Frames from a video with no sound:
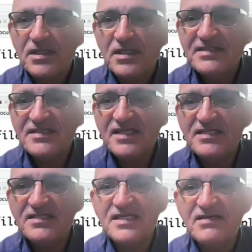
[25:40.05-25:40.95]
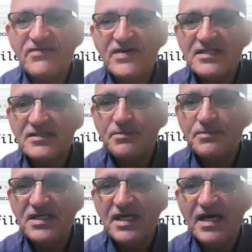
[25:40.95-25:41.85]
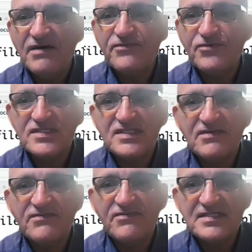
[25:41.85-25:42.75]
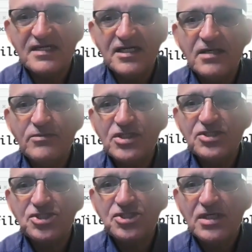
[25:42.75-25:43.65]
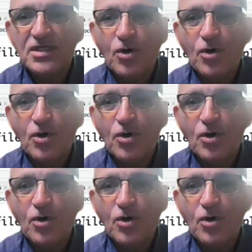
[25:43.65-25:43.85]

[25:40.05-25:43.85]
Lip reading: and say save as a PDF or save as an image